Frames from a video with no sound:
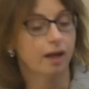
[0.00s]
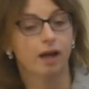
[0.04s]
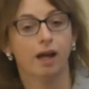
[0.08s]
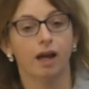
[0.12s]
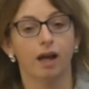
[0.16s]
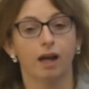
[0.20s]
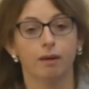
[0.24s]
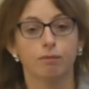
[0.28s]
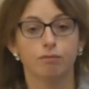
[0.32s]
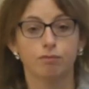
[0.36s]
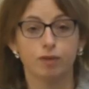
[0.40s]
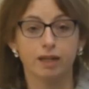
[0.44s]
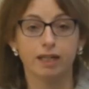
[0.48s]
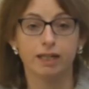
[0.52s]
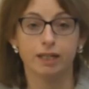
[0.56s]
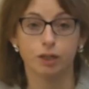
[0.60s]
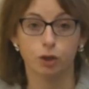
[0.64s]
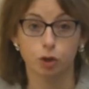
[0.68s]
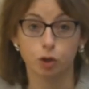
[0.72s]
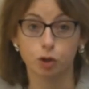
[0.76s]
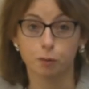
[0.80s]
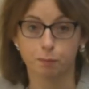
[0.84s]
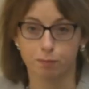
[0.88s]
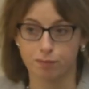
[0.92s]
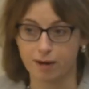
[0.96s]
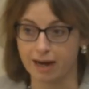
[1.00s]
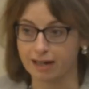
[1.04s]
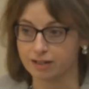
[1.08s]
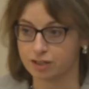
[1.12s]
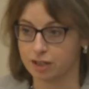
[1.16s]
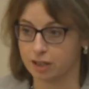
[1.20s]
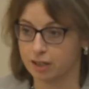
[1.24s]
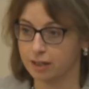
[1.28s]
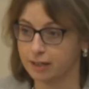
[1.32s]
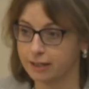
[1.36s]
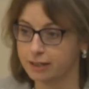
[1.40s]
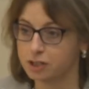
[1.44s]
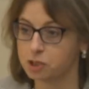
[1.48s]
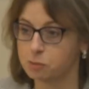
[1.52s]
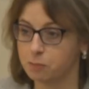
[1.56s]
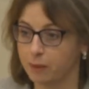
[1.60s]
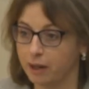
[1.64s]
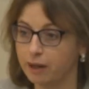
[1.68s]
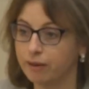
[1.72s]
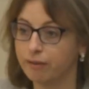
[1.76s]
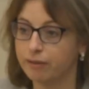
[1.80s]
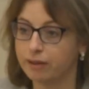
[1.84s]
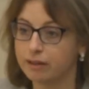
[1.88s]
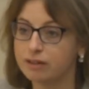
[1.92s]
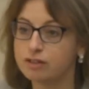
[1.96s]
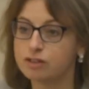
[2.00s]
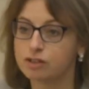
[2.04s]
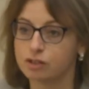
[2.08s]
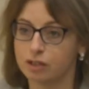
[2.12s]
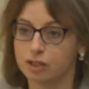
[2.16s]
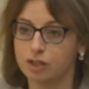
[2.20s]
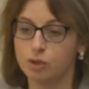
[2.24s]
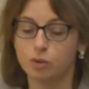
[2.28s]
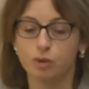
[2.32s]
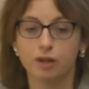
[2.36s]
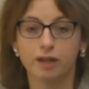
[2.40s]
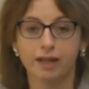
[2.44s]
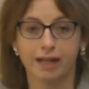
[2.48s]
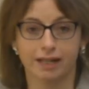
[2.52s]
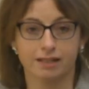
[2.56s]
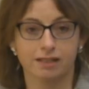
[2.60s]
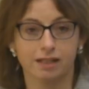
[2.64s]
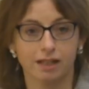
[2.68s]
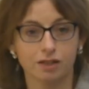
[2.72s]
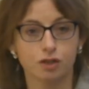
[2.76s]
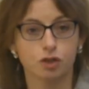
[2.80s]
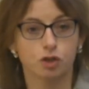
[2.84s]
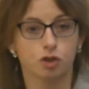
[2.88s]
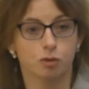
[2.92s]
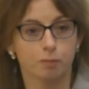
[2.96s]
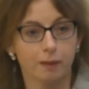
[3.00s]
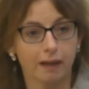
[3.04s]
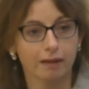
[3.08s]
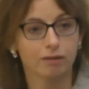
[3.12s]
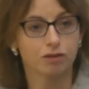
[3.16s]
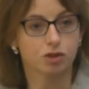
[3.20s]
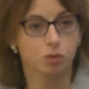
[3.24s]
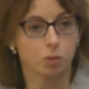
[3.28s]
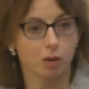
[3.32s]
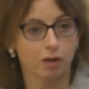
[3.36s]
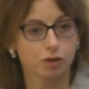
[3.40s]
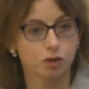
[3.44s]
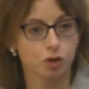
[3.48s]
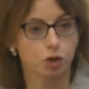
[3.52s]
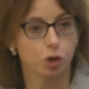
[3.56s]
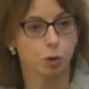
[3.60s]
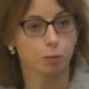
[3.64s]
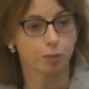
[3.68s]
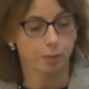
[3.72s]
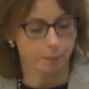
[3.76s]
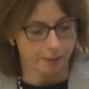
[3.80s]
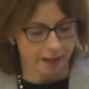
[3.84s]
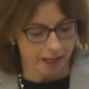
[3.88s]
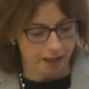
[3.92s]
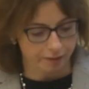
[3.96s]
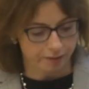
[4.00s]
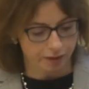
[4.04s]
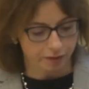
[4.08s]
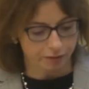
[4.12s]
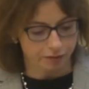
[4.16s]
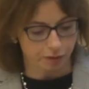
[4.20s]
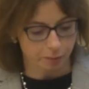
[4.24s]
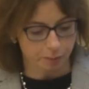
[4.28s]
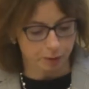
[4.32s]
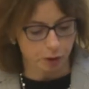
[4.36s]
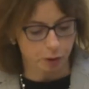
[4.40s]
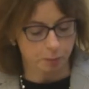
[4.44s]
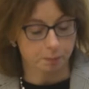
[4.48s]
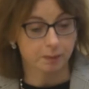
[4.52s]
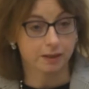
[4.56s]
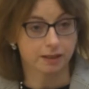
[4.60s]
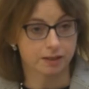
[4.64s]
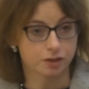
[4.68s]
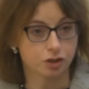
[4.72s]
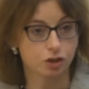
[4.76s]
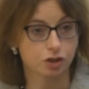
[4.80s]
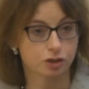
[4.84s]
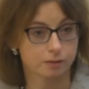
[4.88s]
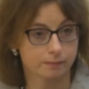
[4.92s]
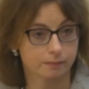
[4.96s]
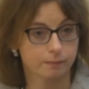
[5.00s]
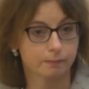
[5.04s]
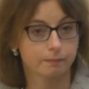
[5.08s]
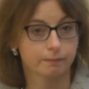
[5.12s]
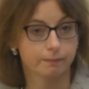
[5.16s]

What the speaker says: a really good practical experience that you can get under your belts whilst you're preparing for pupillage.